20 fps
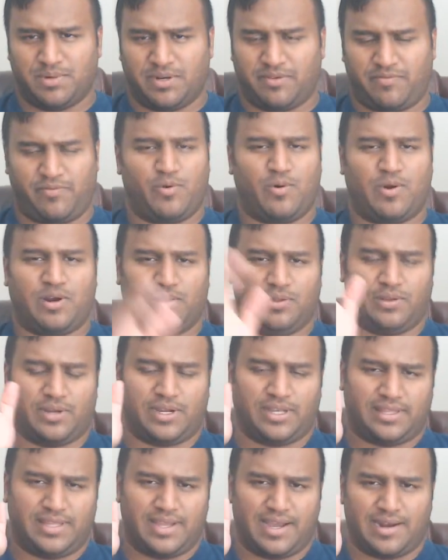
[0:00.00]
you want to look at
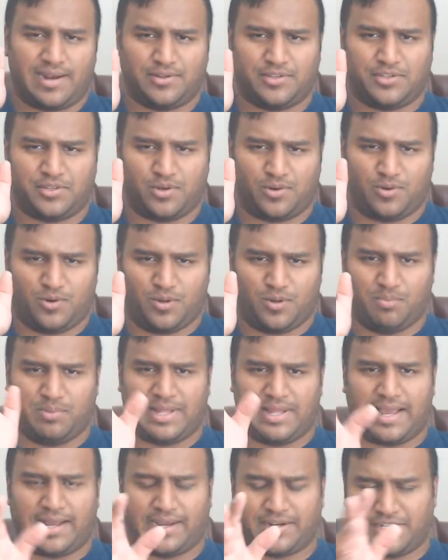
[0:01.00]
that, it's the whole
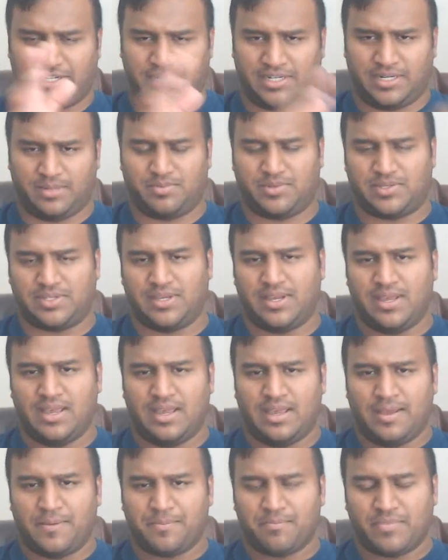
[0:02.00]
black ships
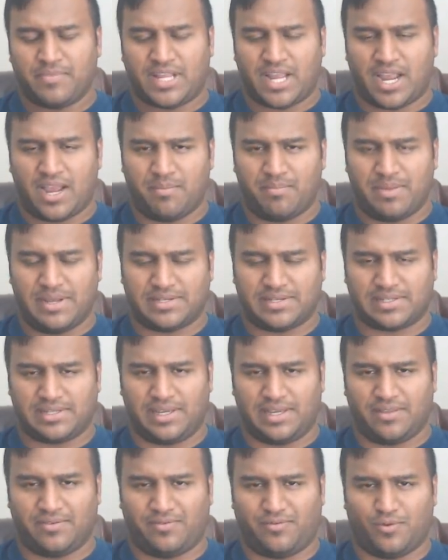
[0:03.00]
and basically
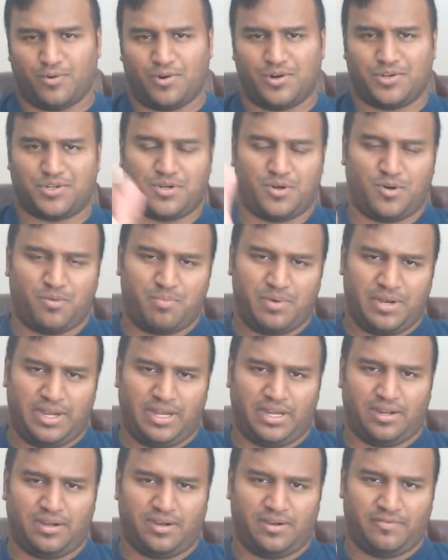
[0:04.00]
the forced opening
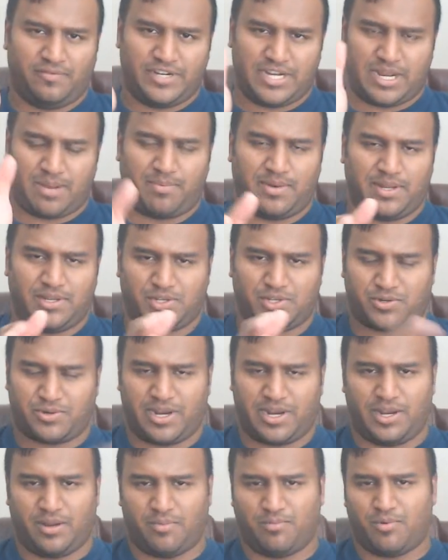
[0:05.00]
of Japanese
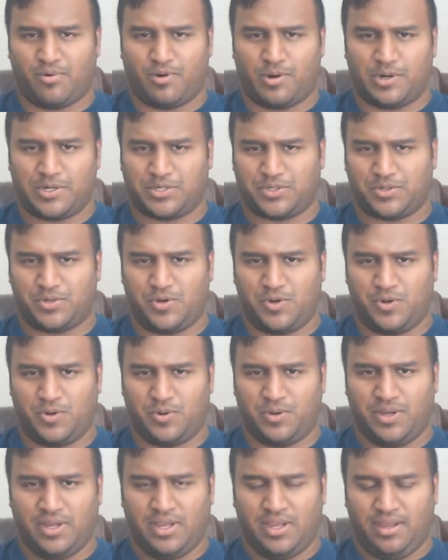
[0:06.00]
trading ports through,
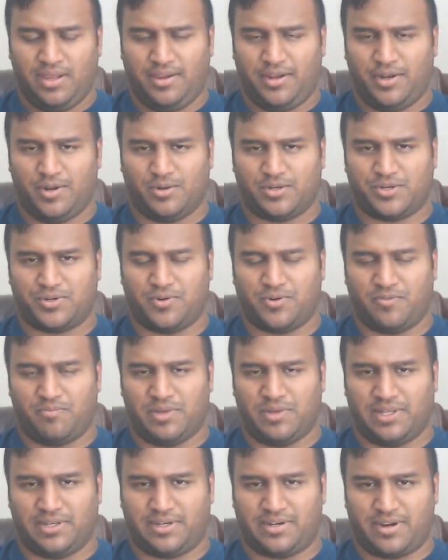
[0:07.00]
a show of
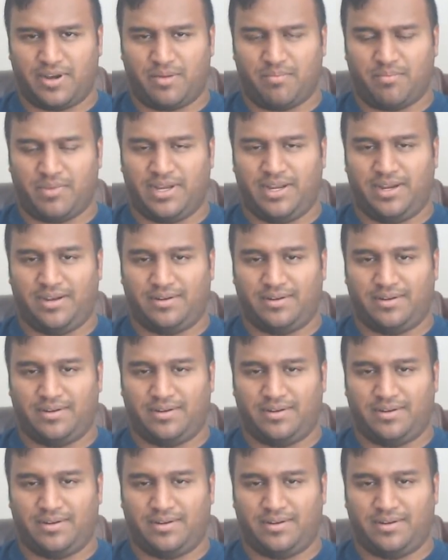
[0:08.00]
military might.